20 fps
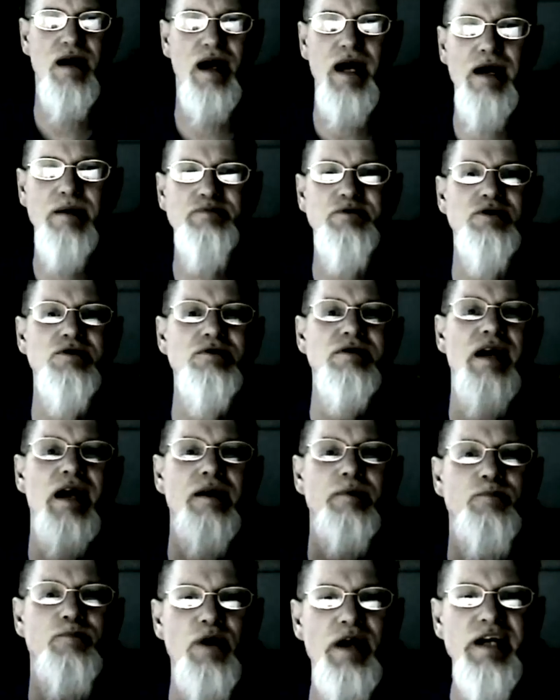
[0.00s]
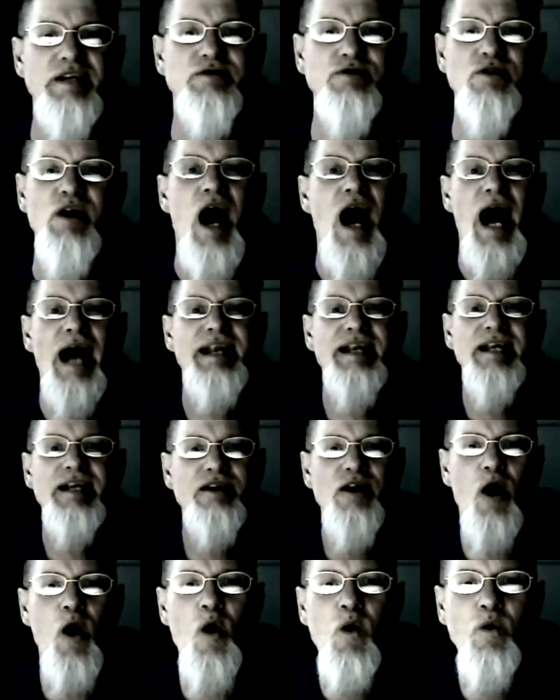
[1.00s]
I absolutely had a breakthrough. I
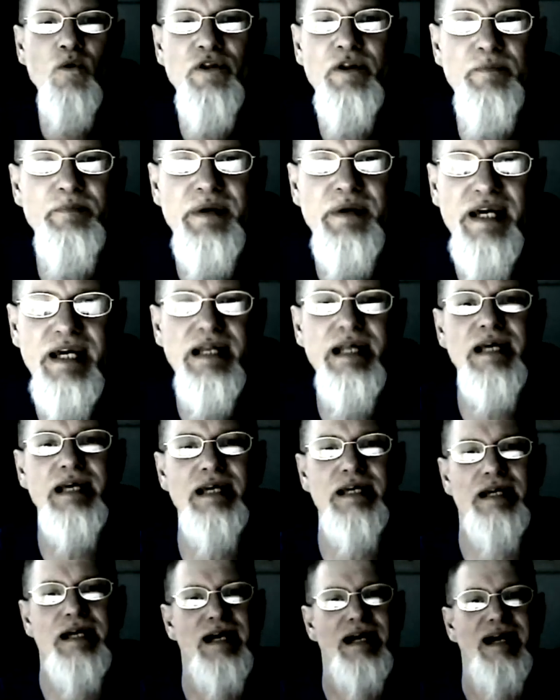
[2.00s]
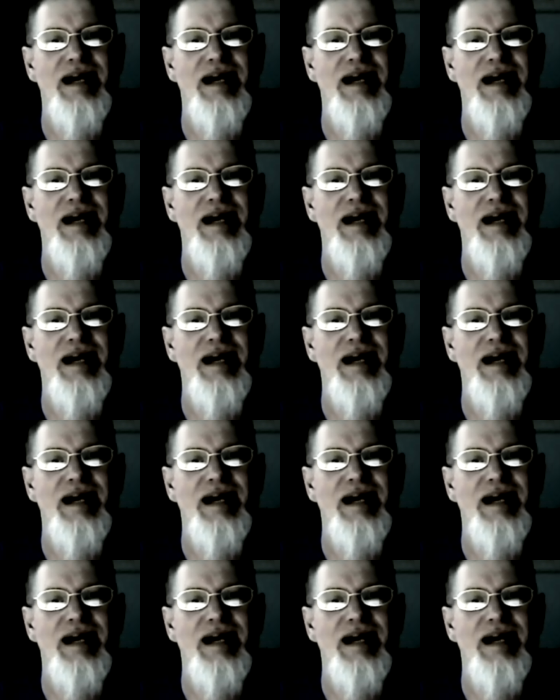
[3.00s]
didn't own the meeting.